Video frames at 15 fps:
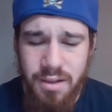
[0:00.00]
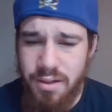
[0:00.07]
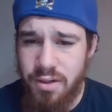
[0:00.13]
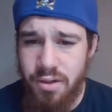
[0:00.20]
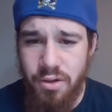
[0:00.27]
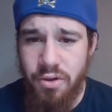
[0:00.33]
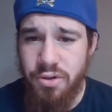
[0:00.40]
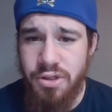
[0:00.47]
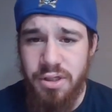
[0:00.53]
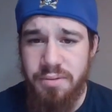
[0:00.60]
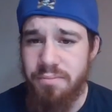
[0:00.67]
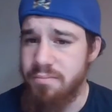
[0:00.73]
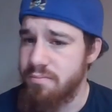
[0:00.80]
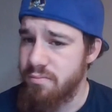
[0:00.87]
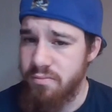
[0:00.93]
Kikuchi,
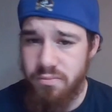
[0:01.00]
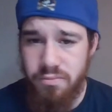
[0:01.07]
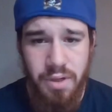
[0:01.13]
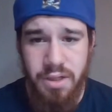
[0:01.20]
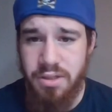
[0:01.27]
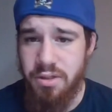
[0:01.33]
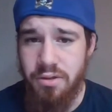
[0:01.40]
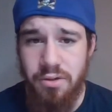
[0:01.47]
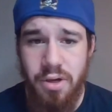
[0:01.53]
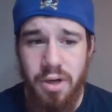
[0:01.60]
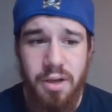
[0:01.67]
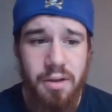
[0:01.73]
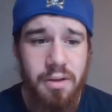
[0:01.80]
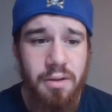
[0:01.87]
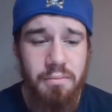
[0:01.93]
patching
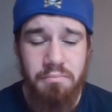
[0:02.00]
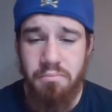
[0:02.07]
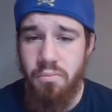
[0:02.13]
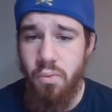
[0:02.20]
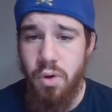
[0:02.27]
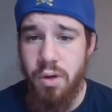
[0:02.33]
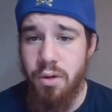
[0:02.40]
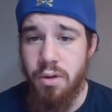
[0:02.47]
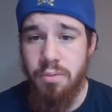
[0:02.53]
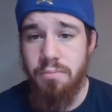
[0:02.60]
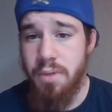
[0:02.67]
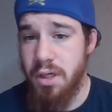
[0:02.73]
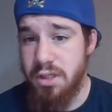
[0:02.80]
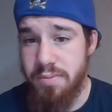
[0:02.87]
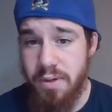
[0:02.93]
great. Wheeler,
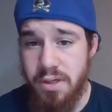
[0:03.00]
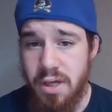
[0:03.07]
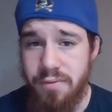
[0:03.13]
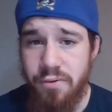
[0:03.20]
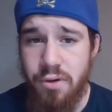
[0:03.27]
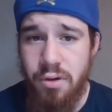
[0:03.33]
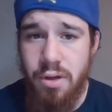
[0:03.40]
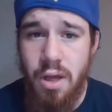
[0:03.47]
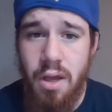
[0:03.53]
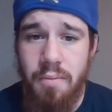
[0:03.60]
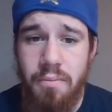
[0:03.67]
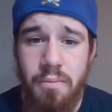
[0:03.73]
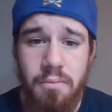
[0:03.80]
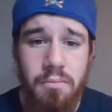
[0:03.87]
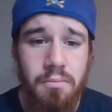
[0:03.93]
I expect to have a good game.
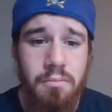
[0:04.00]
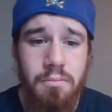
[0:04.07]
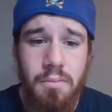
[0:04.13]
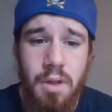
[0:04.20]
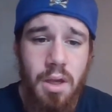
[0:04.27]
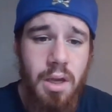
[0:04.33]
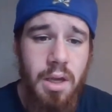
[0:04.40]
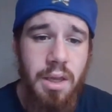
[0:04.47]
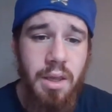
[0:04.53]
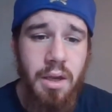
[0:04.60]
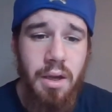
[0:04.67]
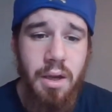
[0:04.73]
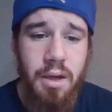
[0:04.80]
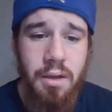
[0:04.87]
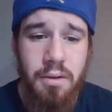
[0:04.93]
And
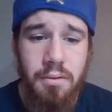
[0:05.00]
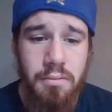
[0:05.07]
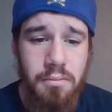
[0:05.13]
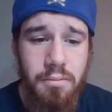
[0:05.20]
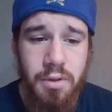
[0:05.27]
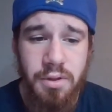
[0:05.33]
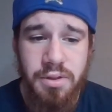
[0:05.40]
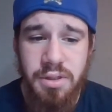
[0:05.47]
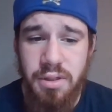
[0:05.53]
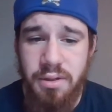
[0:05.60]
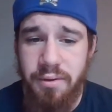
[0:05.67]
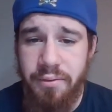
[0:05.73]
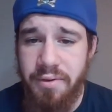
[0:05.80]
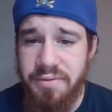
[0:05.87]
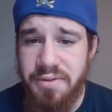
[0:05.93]
uh, you see,
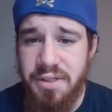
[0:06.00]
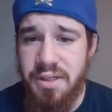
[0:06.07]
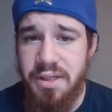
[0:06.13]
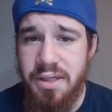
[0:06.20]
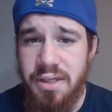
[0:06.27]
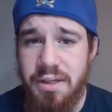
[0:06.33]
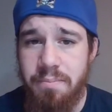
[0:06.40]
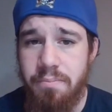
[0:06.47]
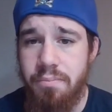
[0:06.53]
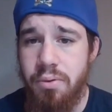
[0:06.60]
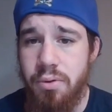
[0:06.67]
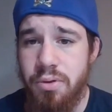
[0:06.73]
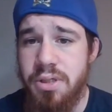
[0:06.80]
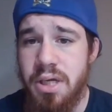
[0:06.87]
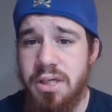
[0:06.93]
we've seen the
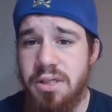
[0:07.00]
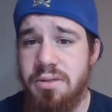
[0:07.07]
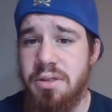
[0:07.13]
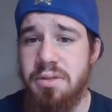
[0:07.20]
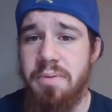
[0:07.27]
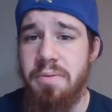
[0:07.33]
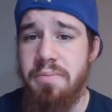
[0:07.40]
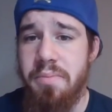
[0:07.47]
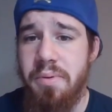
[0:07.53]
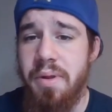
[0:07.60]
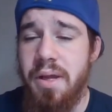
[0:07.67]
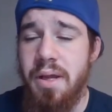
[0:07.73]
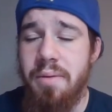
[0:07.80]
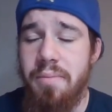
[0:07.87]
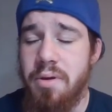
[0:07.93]
Blue Jays just been
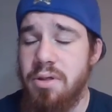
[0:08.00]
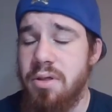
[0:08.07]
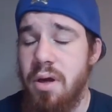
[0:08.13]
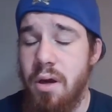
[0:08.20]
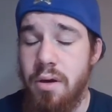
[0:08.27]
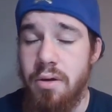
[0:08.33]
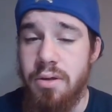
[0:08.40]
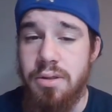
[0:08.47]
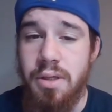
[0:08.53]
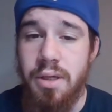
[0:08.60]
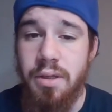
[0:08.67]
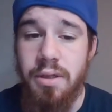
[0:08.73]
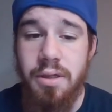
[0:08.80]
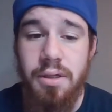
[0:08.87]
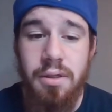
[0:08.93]
playing a bunch of unders
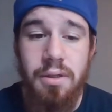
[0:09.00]
lately.